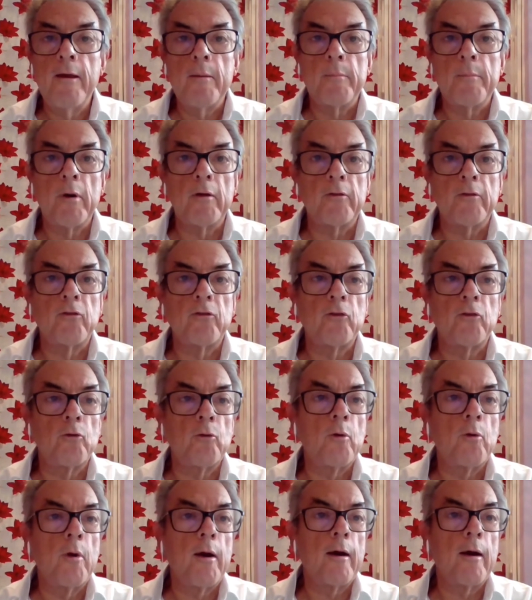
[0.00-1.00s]
but
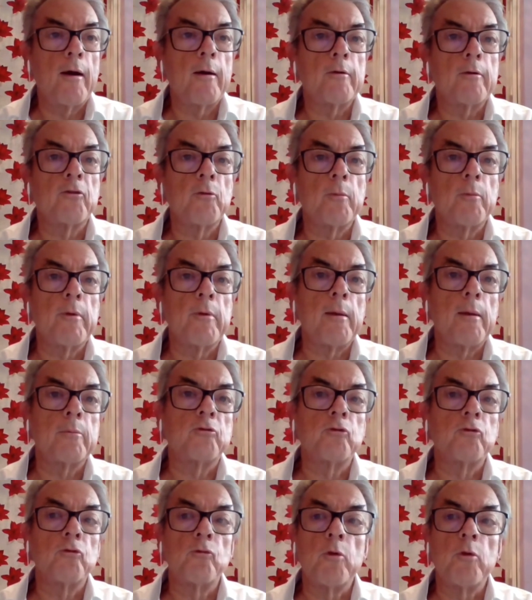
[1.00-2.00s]
to be able
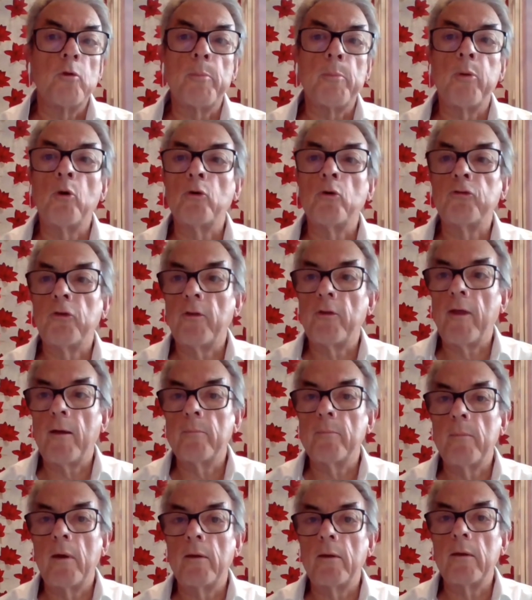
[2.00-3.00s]
to report on that
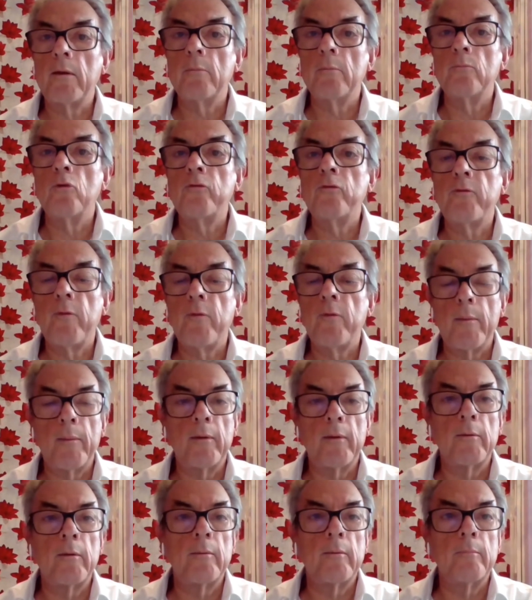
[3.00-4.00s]
money and move
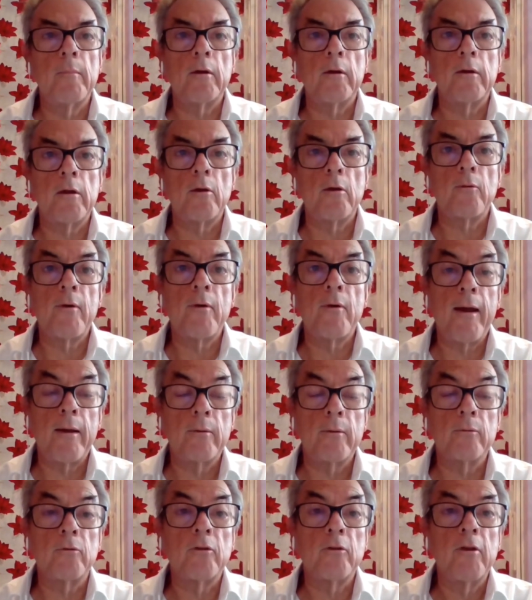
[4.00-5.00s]
that money
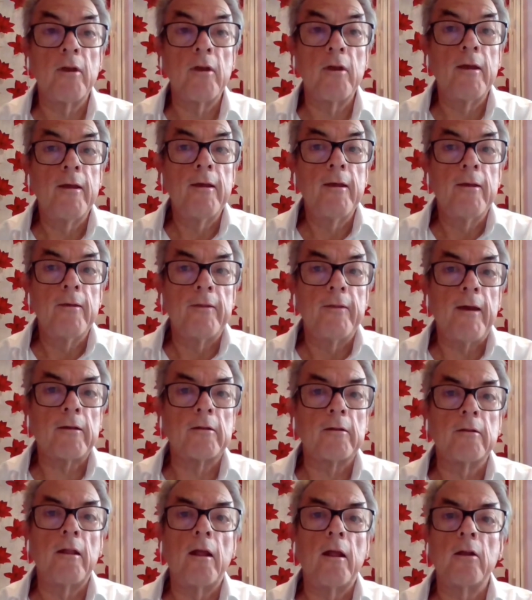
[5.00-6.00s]
around,
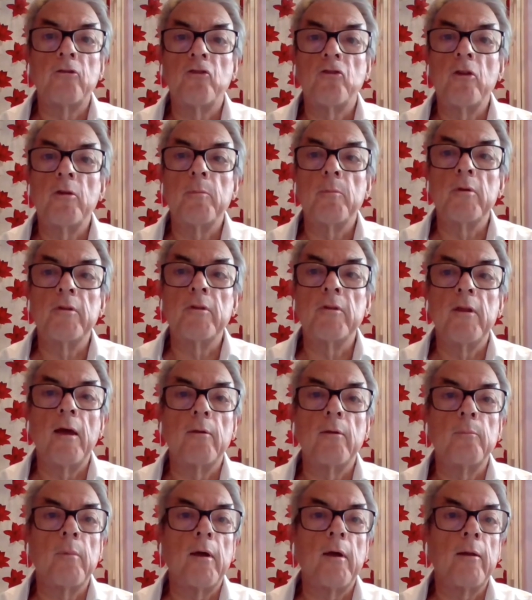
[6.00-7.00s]
that'll largely be
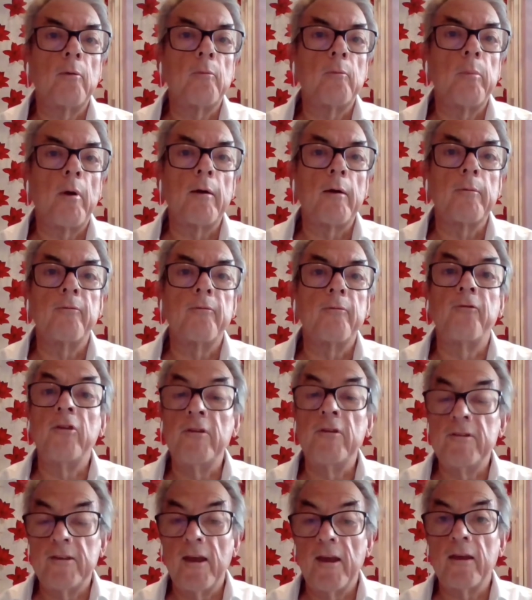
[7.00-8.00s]
done by
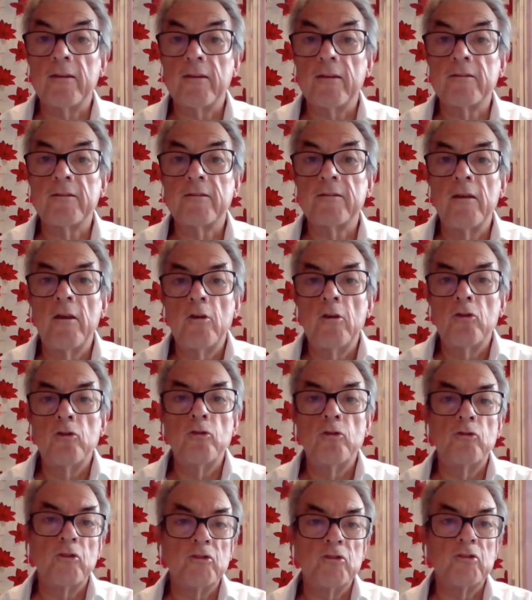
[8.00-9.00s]
fintechs
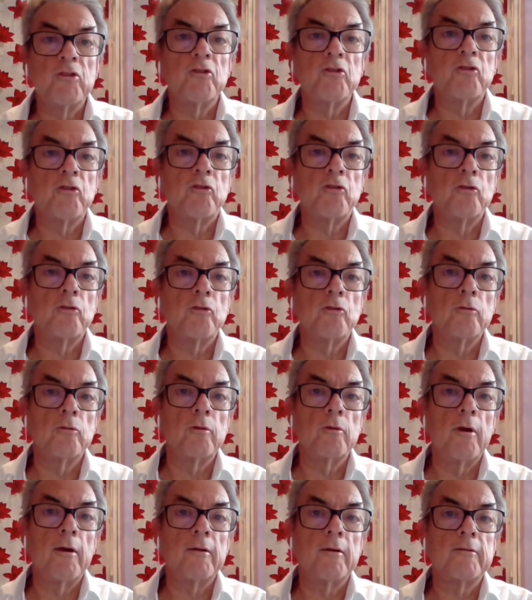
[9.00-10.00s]
using
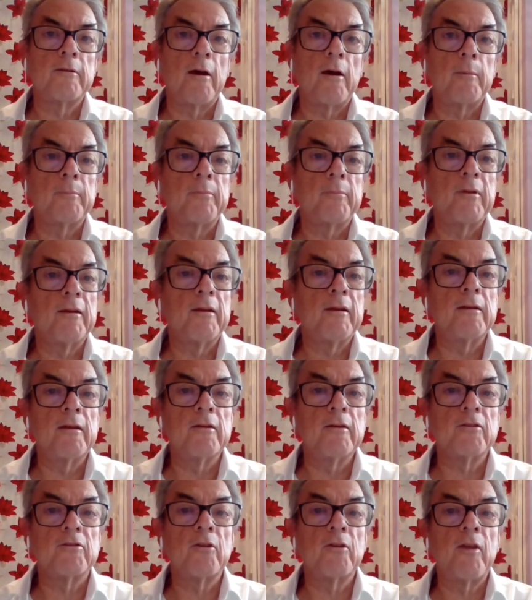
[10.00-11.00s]
digital type
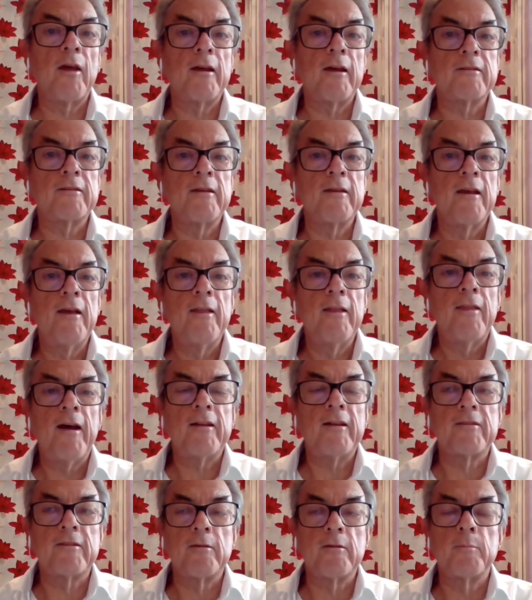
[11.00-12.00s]
techniques. So that's
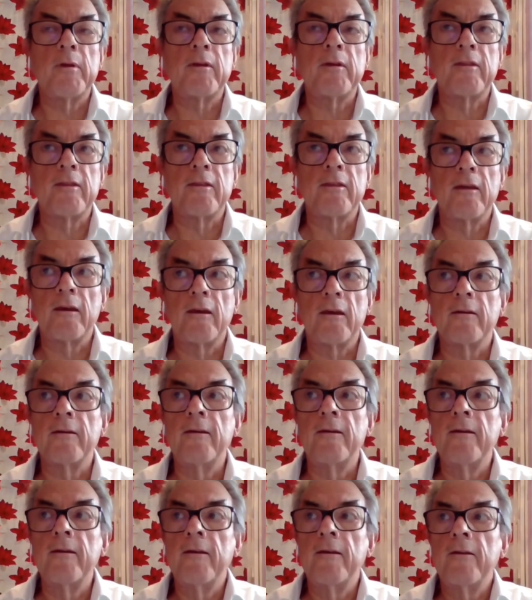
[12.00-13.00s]
the big thing.
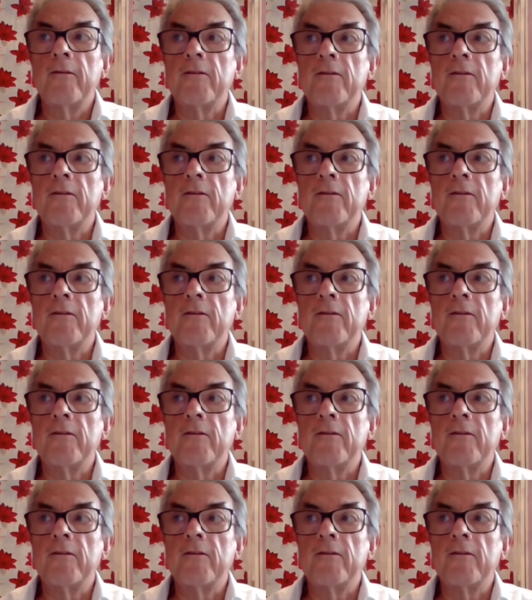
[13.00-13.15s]
The